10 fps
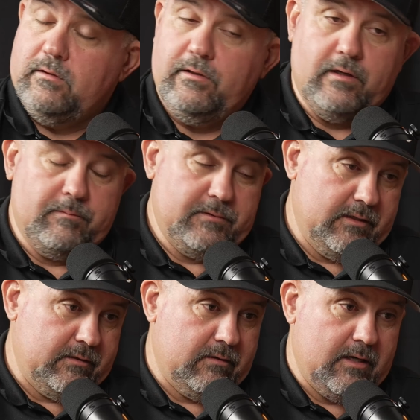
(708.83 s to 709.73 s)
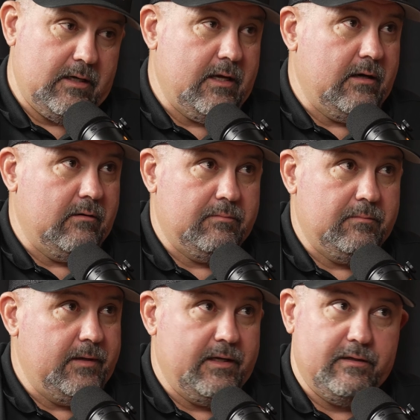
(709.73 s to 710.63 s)
Dude, I'm Ooh. Telling you right now,
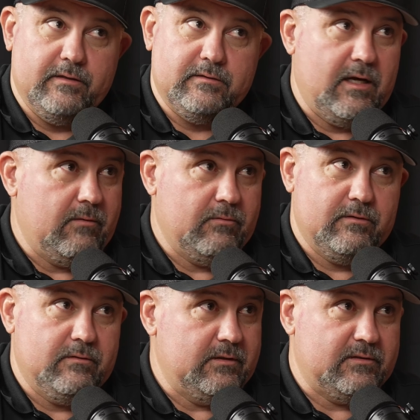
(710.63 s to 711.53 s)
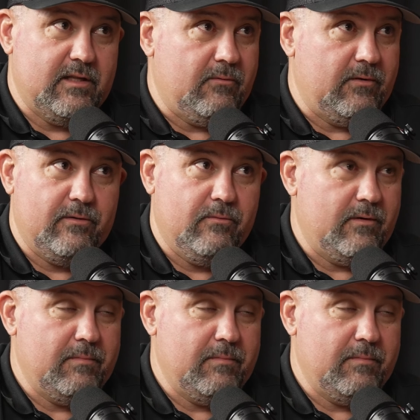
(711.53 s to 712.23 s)
and that's not what that's not where you want